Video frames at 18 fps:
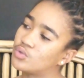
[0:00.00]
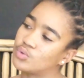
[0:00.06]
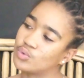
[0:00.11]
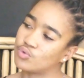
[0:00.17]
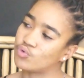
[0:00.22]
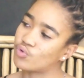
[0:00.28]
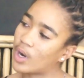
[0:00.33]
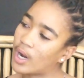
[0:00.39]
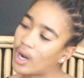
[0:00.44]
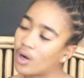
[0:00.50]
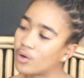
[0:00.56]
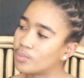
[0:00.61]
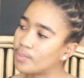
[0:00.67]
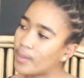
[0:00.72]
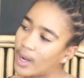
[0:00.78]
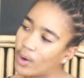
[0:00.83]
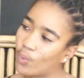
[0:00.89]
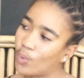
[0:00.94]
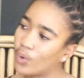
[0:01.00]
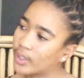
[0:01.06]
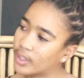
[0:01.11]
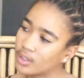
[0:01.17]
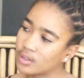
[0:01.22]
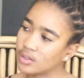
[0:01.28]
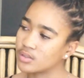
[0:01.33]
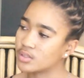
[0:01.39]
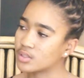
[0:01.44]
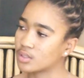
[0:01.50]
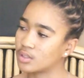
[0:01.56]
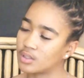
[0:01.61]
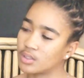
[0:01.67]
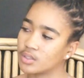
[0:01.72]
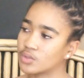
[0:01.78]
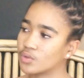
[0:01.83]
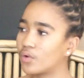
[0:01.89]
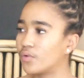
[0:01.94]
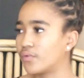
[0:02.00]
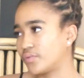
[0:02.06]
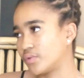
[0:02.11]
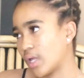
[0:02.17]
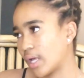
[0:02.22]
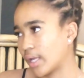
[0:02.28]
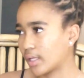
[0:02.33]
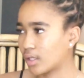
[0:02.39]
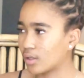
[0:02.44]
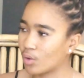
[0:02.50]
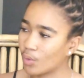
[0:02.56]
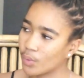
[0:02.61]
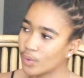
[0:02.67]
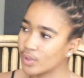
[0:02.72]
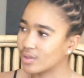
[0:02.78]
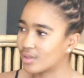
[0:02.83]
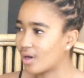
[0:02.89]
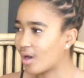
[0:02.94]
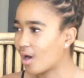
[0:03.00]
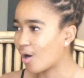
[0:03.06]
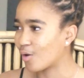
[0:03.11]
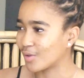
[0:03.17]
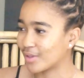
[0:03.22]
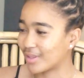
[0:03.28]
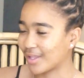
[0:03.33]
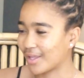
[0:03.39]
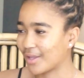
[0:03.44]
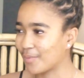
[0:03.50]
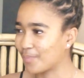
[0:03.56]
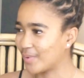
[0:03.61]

to try out my working skills of like going out there,